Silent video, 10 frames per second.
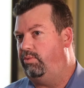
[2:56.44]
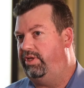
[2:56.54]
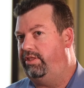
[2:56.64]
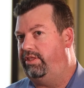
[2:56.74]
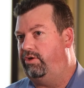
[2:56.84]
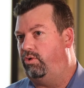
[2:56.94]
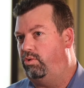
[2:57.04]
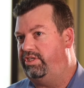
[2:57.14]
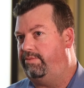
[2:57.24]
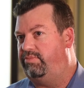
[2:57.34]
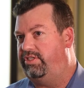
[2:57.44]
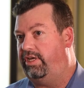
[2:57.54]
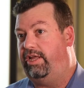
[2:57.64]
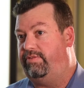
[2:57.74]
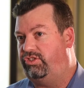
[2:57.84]
with the ore dumpers, they'll
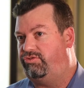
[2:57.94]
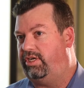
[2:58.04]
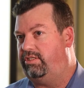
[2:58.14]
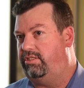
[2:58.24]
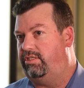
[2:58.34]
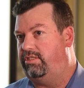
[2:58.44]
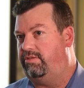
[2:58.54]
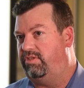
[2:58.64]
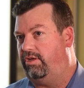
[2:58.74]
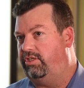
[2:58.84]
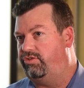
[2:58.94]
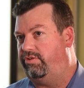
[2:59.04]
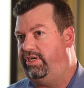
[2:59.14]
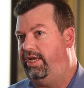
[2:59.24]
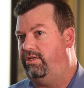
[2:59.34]
have extraction systems like the
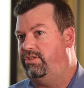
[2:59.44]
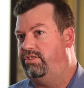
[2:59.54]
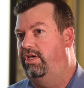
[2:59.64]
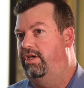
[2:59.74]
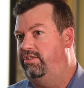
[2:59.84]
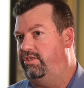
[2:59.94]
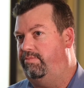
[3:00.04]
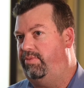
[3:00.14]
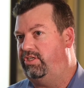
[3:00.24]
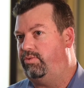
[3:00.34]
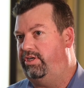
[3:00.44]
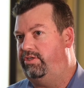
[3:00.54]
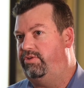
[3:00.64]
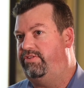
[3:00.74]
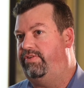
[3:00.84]
screen houses. So the best way to
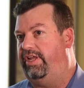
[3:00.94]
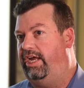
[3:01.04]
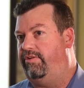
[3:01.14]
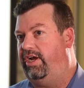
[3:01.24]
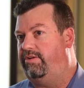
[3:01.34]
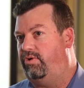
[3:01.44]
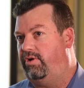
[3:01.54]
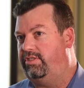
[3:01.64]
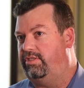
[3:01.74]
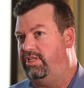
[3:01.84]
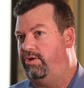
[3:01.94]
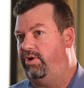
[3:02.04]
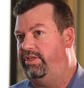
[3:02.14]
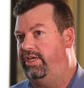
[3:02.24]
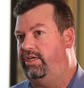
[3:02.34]
do is fit air atomizers. That
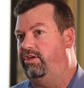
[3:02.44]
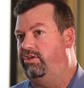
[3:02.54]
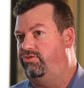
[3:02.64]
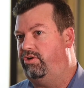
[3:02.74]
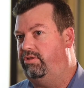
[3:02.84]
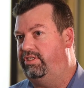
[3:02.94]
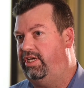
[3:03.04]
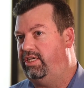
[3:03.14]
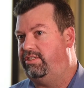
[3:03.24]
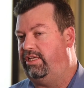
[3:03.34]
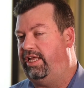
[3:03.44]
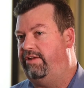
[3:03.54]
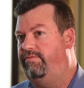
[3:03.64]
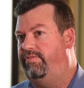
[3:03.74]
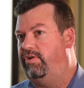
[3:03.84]
way they can control the dust and add
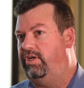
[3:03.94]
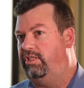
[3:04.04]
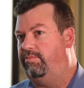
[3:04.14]
very little